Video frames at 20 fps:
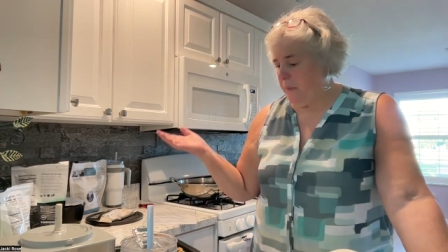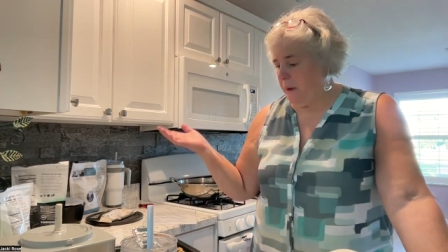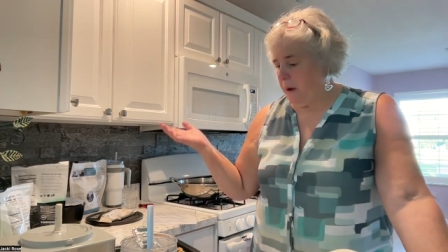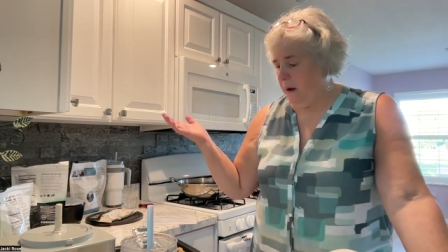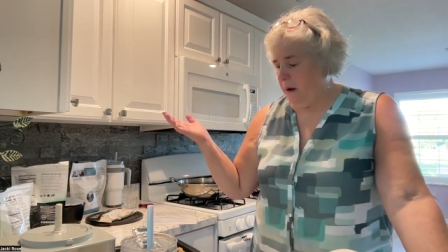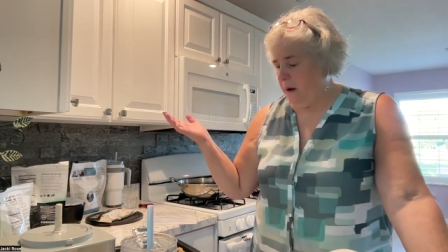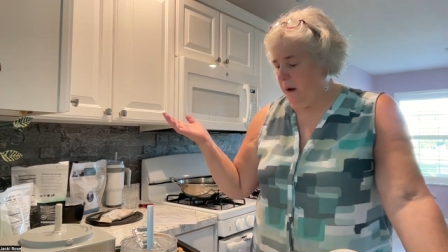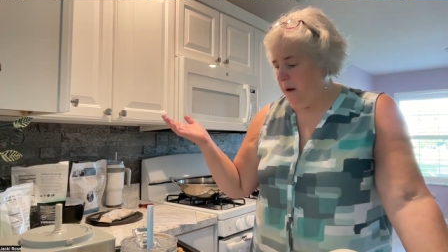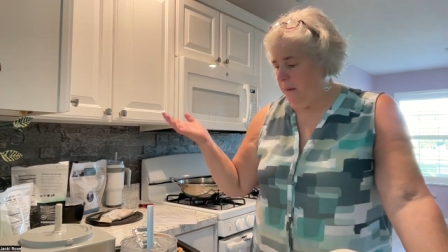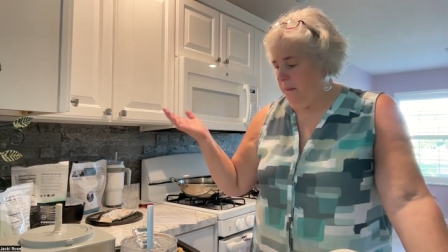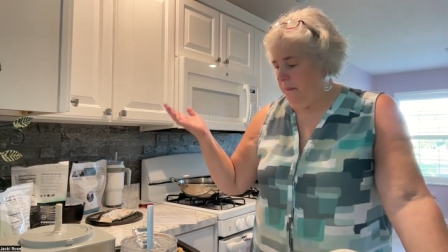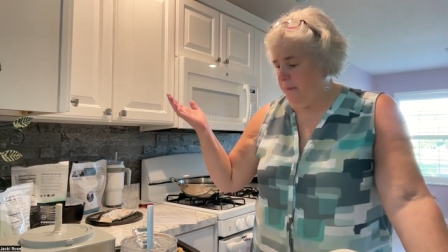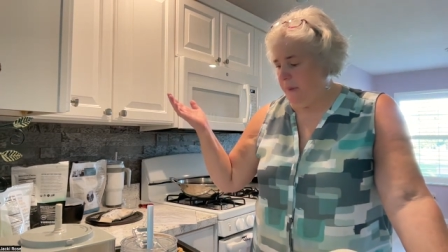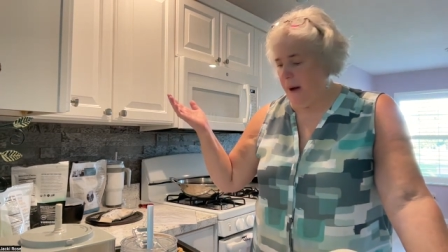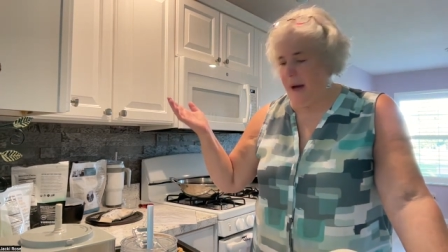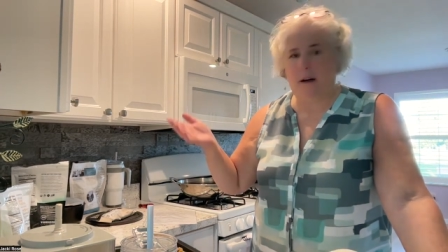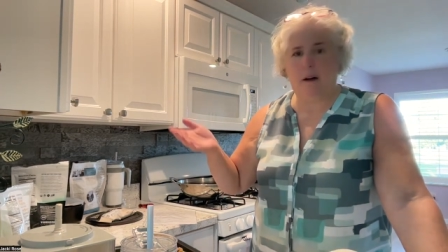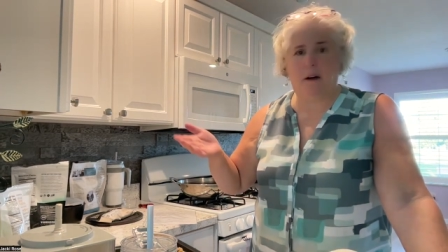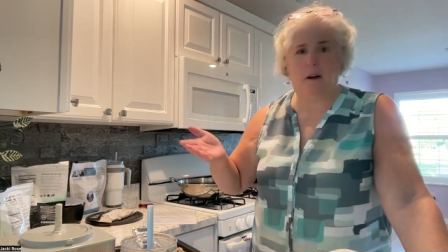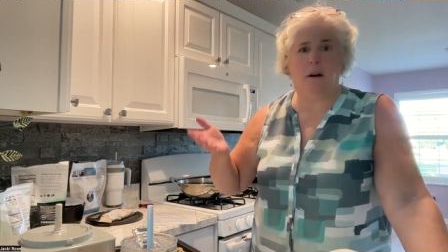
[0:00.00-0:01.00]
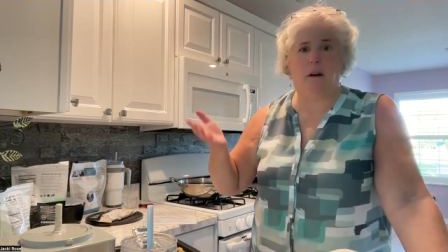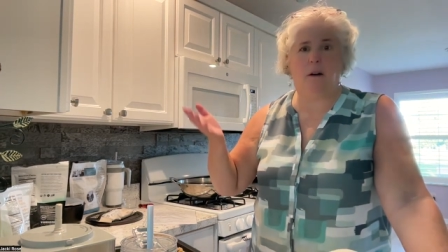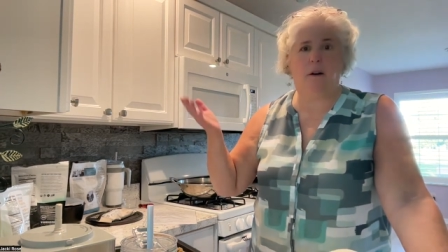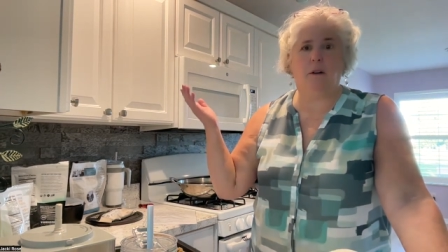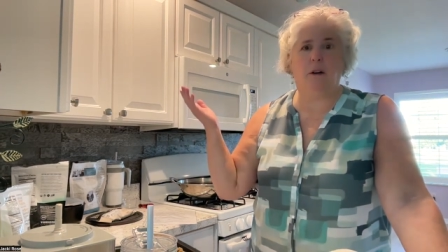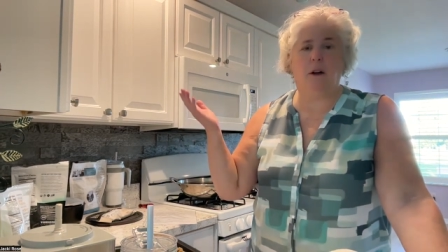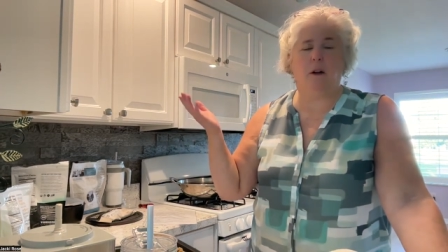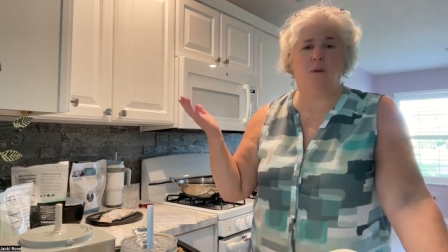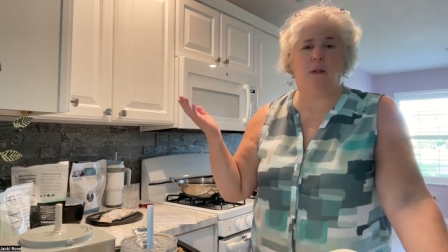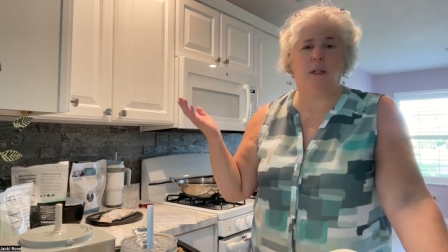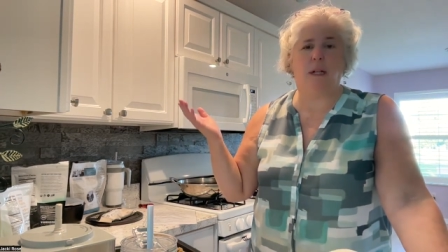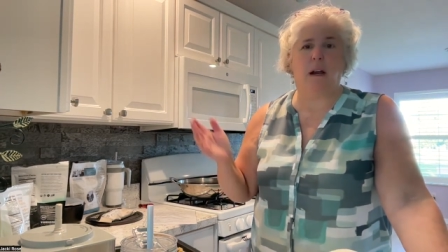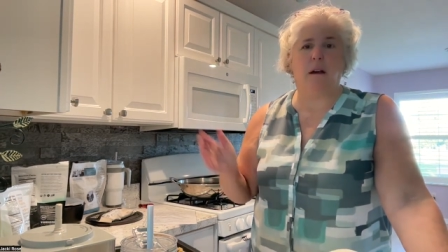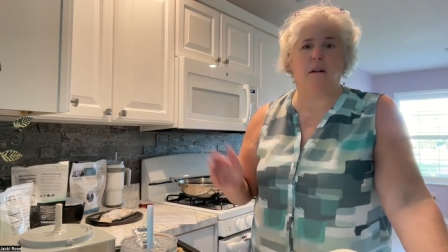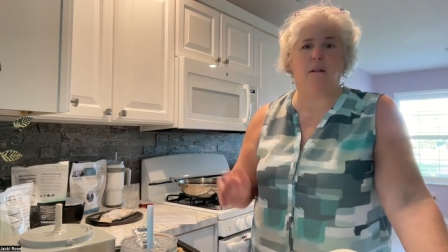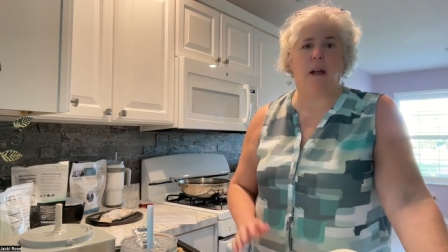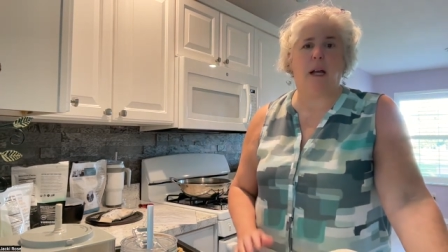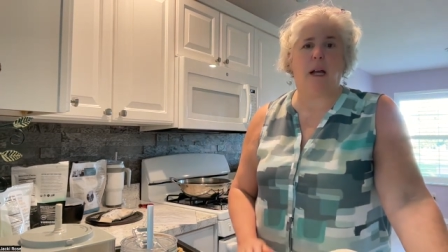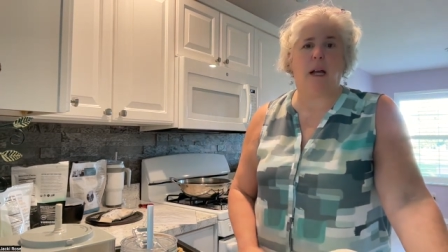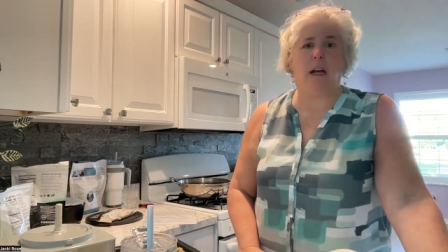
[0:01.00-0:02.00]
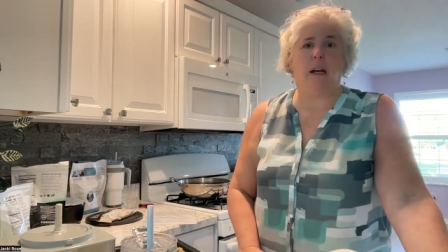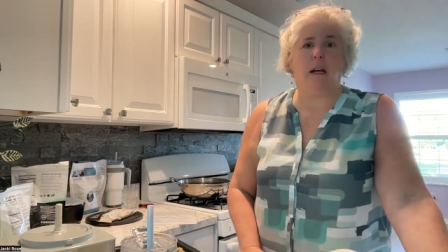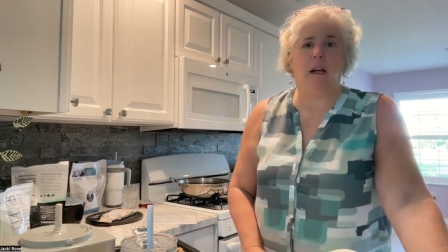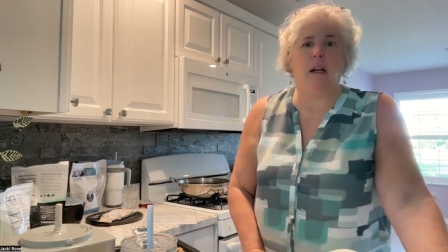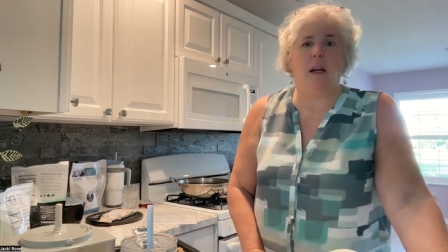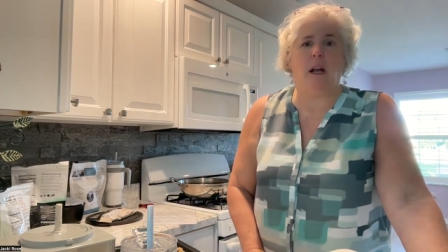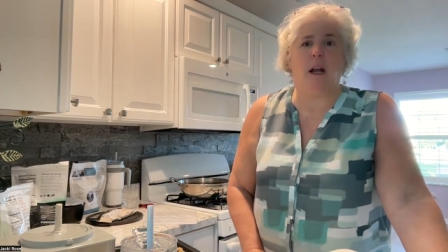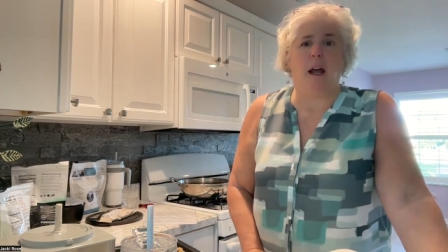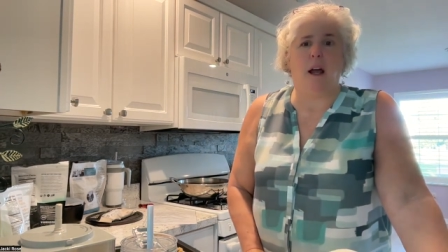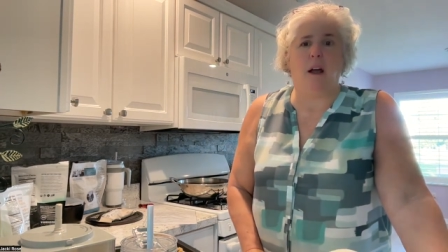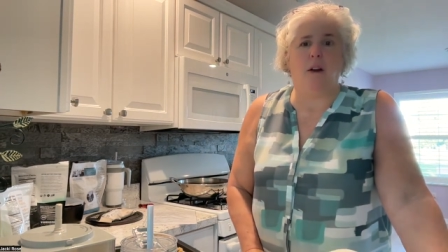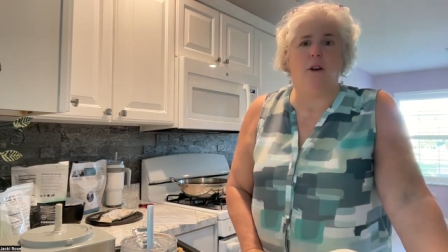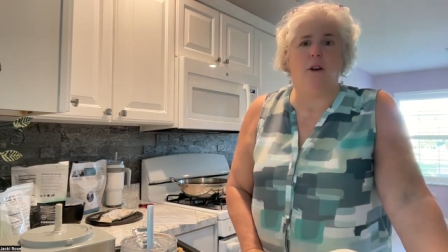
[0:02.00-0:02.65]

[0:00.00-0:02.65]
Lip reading: butter, no dairy,